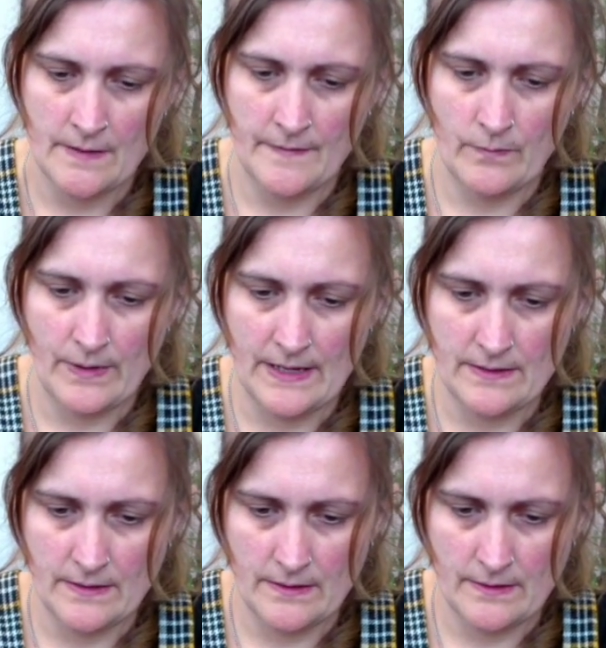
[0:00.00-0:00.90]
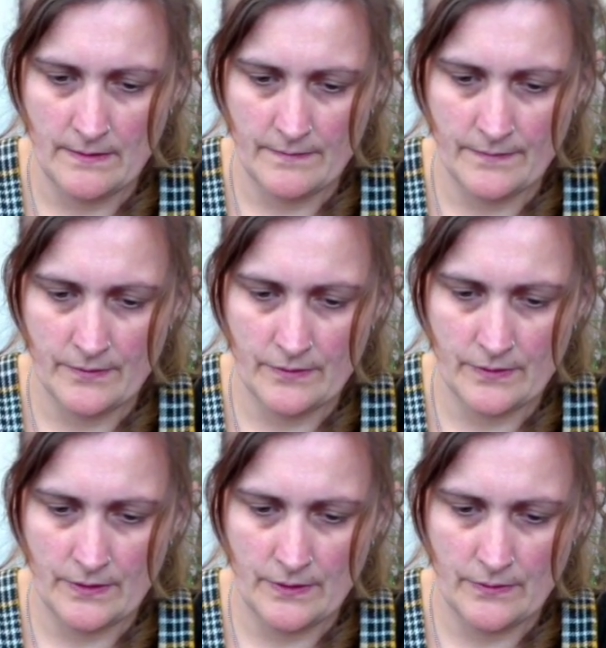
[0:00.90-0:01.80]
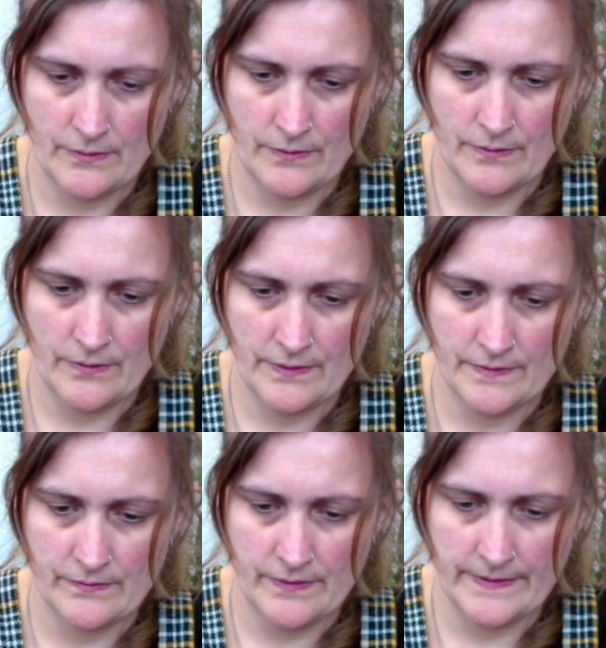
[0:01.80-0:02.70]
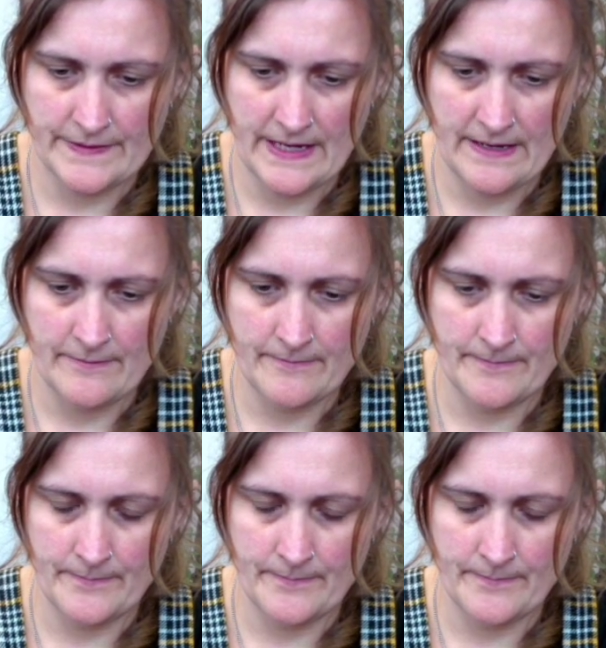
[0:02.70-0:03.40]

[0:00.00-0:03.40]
So when you duck your screws out,